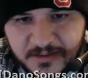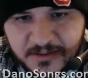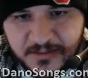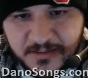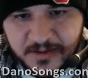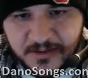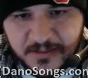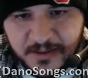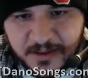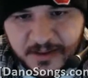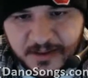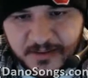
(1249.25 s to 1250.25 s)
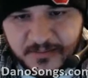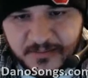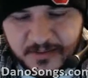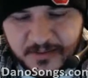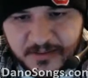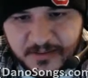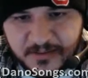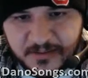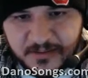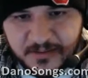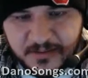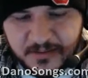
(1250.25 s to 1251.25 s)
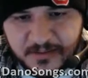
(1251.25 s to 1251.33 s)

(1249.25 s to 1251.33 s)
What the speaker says: You know what I don't have is...